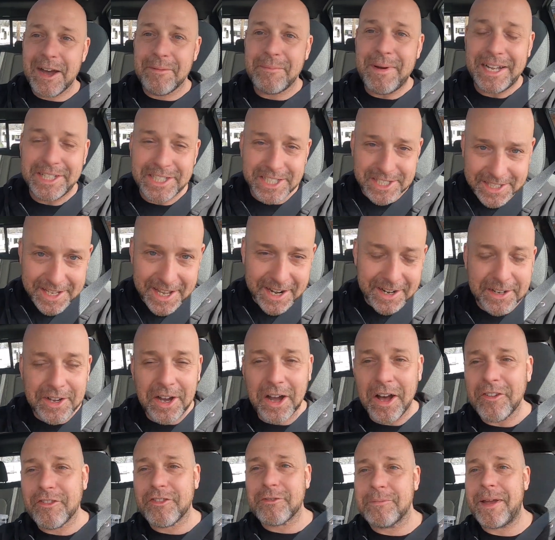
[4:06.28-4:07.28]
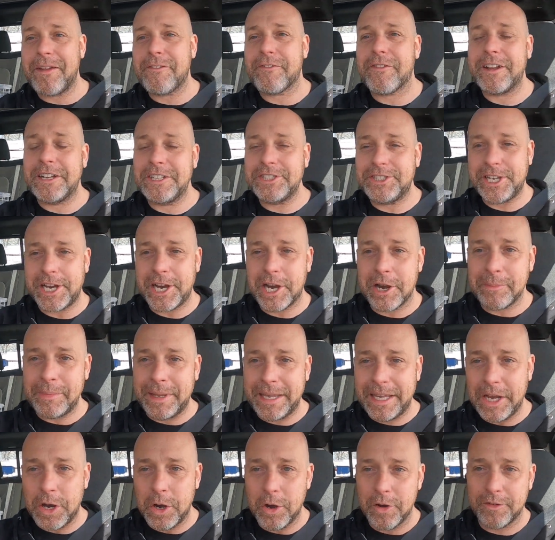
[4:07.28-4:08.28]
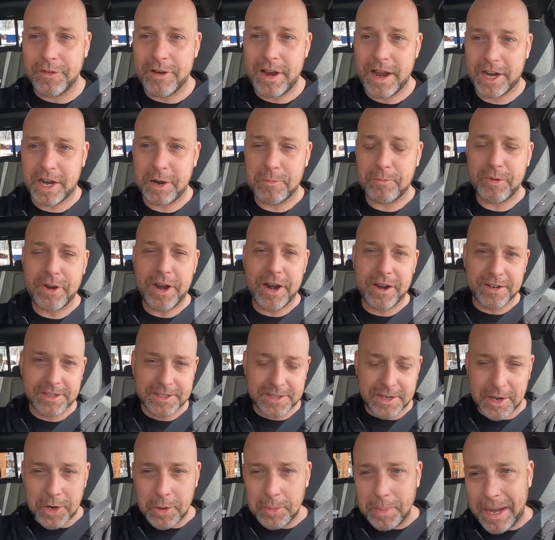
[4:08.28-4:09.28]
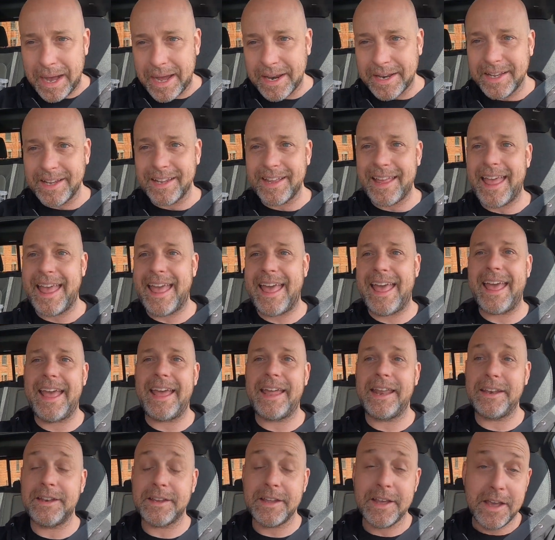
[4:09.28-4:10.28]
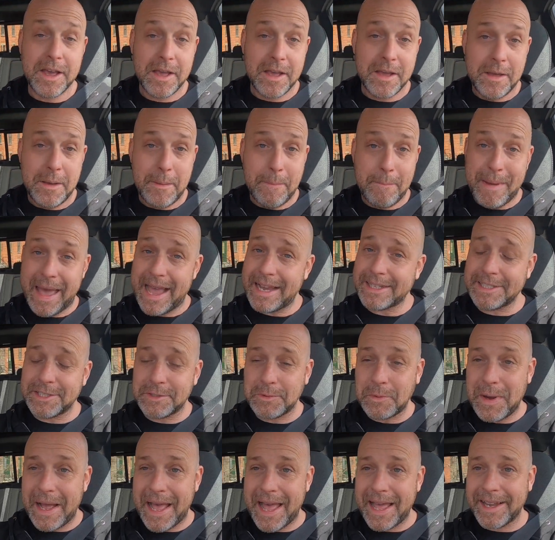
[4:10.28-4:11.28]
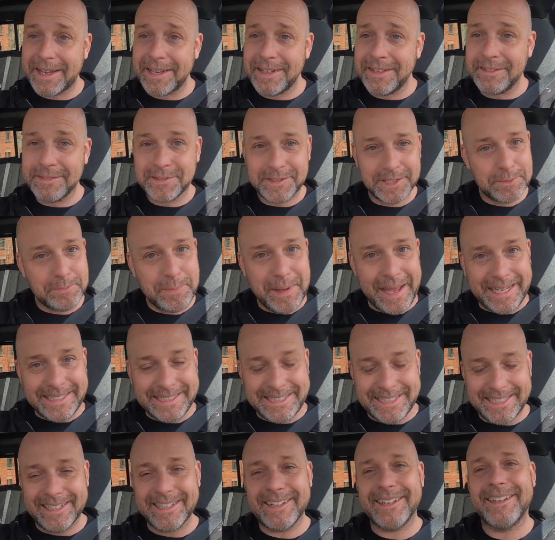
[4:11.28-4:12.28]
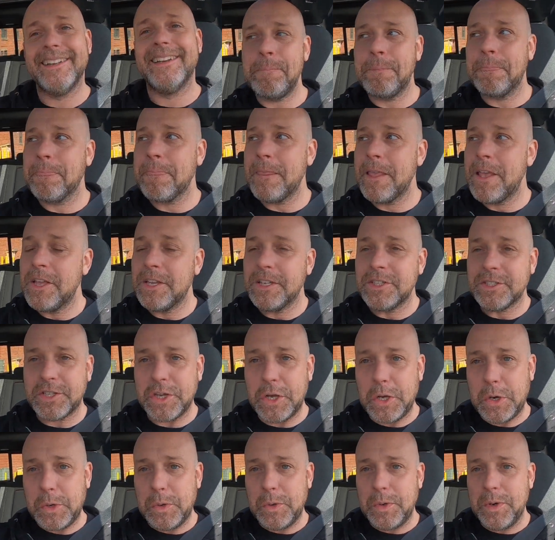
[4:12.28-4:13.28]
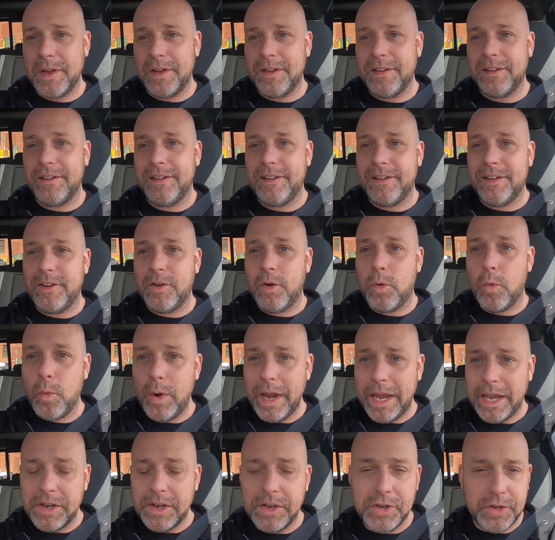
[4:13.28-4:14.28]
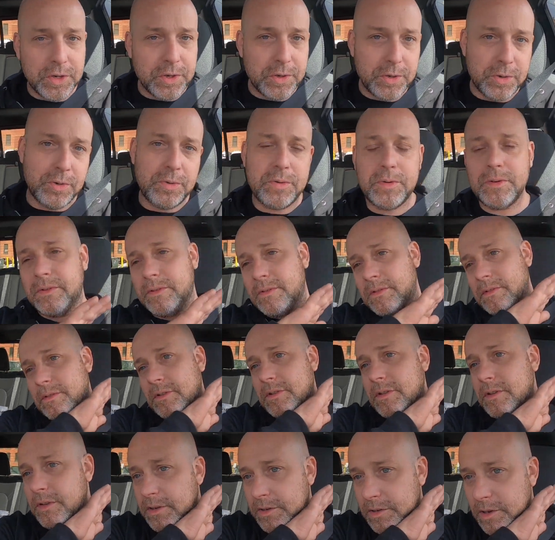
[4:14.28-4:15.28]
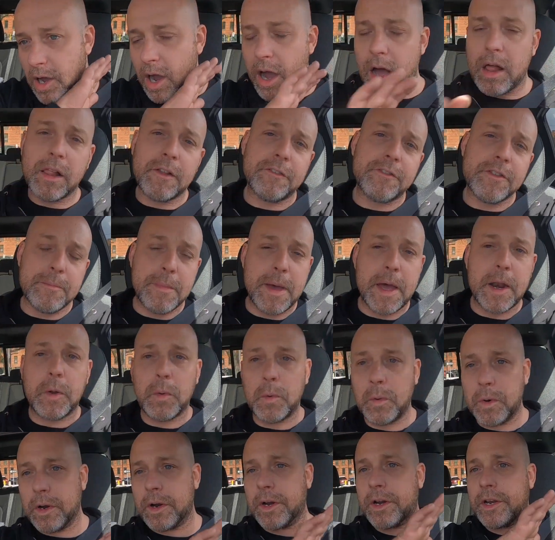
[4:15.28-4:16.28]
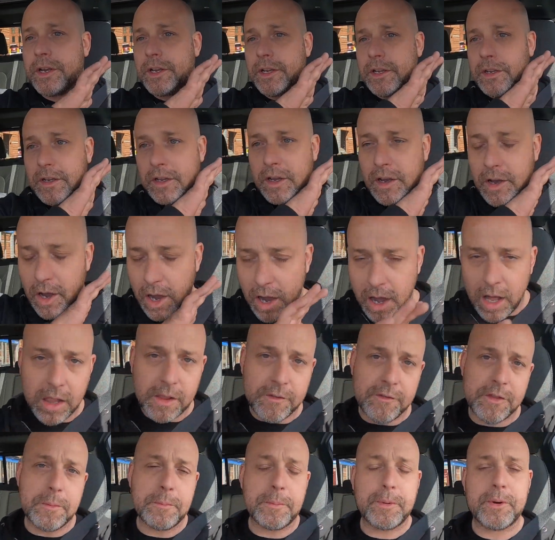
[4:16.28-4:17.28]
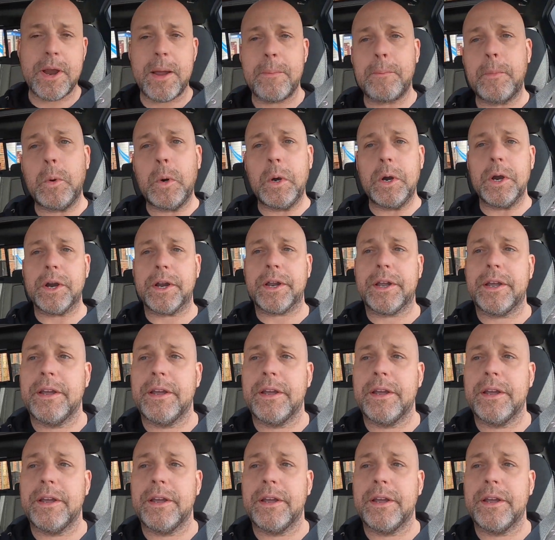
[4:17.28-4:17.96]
I just got a call from my friend Jeremy over at Caprara's Auto Body, and Max's wagon is painted. So we do all of the metal work, all of the prep work,